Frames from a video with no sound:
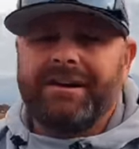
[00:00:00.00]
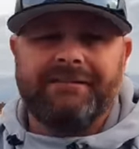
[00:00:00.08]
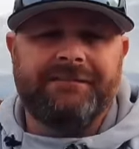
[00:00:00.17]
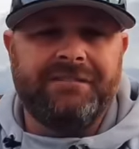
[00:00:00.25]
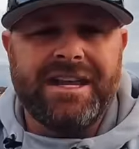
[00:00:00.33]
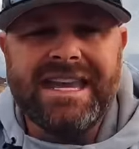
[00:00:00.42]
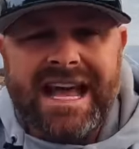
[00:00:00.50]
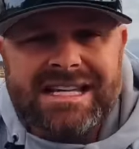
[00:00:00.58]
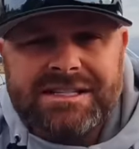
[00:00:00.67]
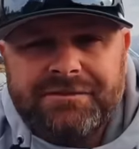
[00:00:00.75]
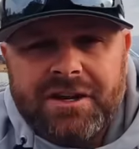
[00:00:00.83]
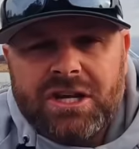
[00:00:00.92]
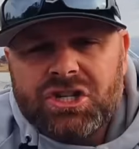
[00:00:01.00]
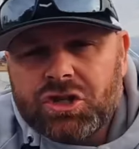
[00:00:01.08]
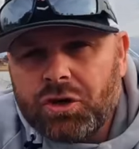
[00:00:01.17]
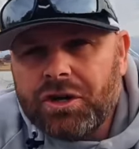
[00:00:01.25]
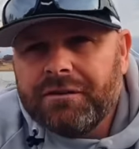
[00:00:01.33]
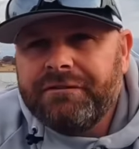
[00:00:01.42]
finesse fish,
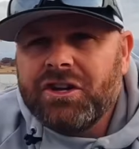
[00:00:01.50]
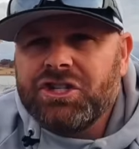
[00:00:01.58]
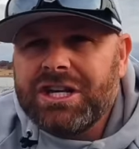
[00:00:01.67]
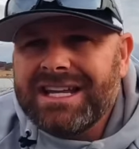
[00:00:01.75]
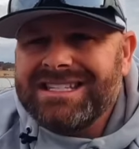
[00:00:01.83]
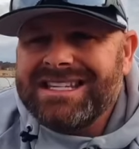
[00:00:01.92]
or you're fishing a